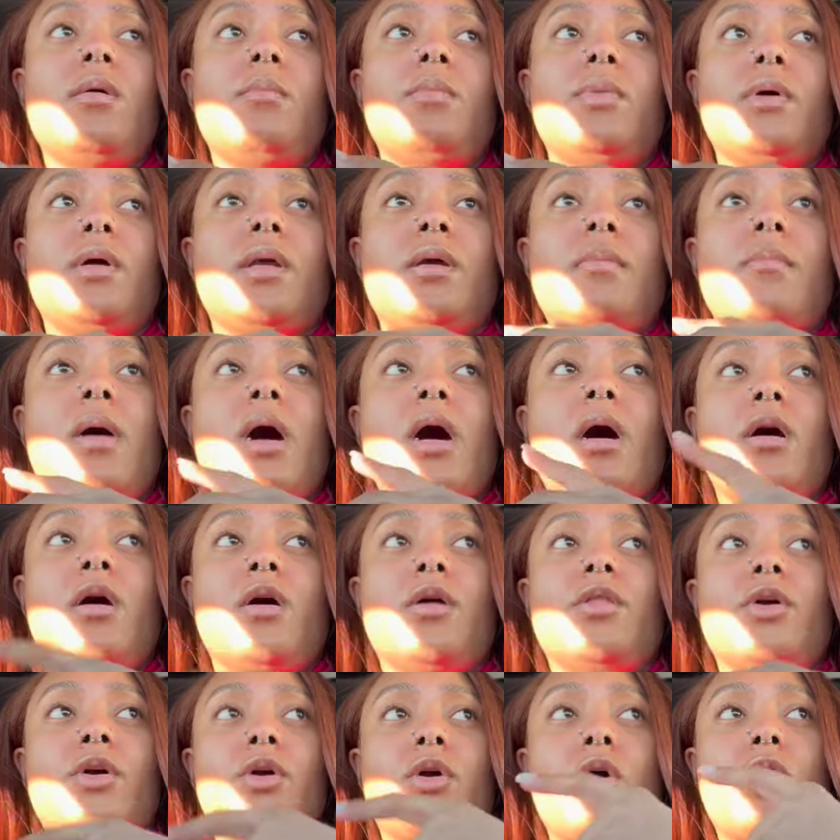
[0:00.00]
put in my
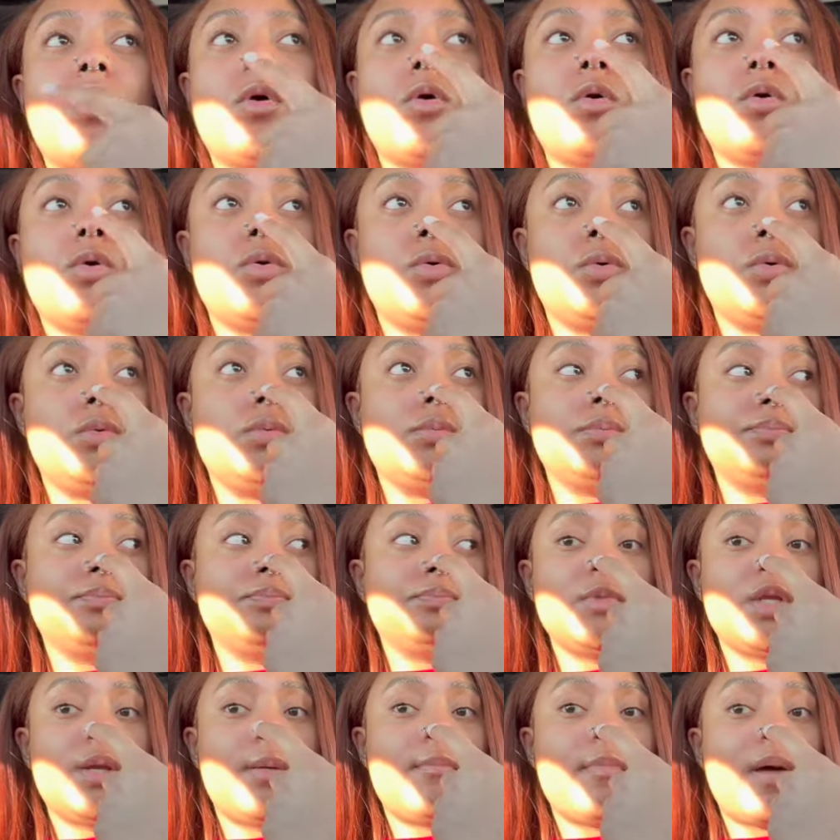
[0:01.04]
other gold hoop
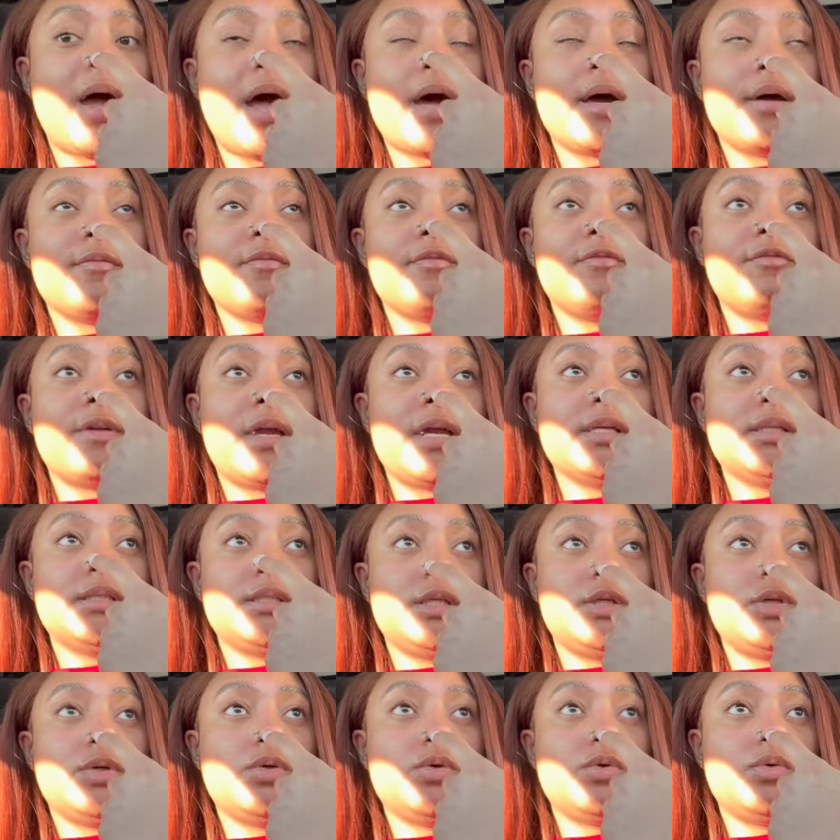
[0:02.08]
my
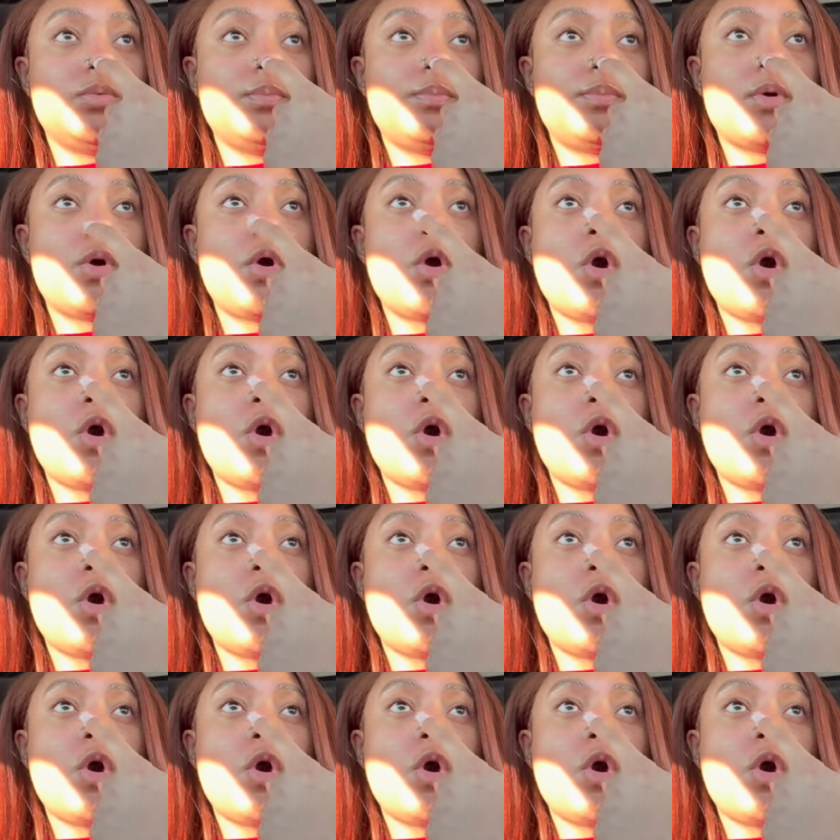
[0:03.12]
fancy hoop